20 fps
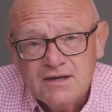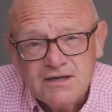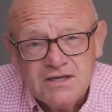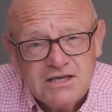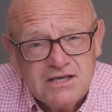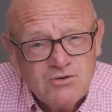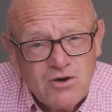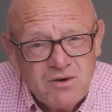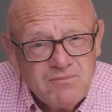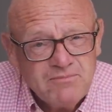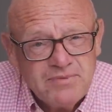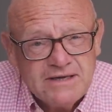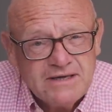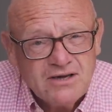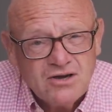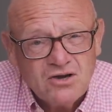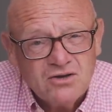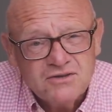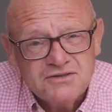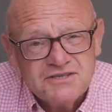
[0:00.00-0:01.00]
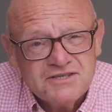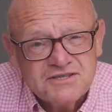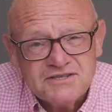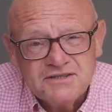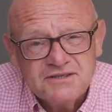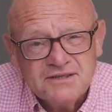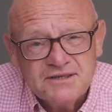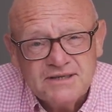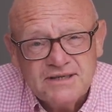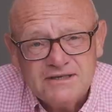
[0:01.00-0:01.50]
You won't be
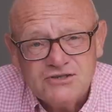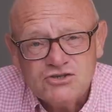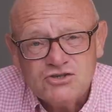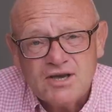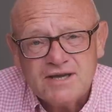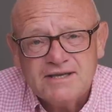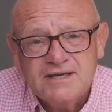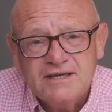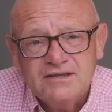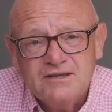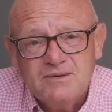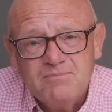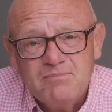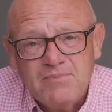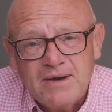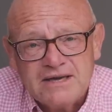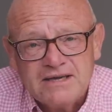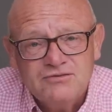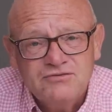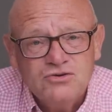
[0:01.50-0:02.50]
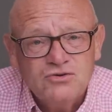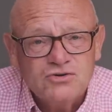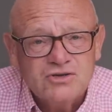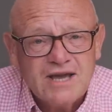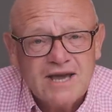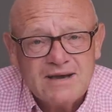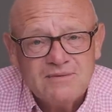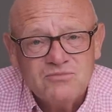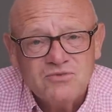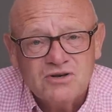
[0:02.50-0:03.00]
constantly checking the back of your
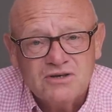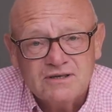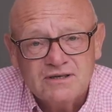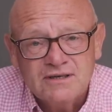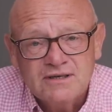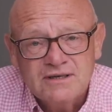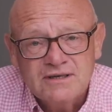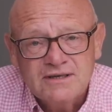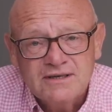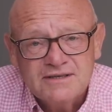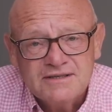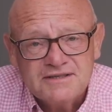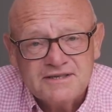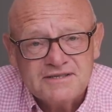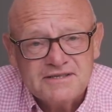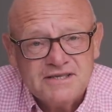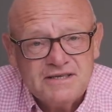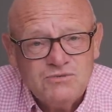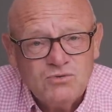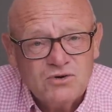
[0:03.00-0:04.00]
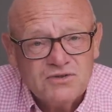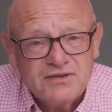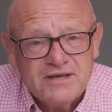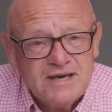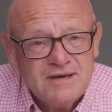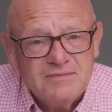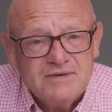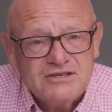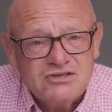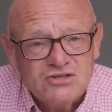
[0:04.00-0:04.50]
camera to see what the
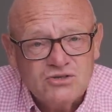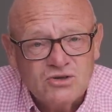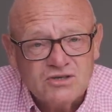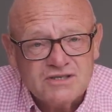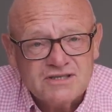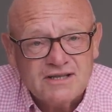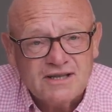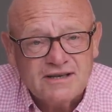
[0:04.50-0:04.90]
image looks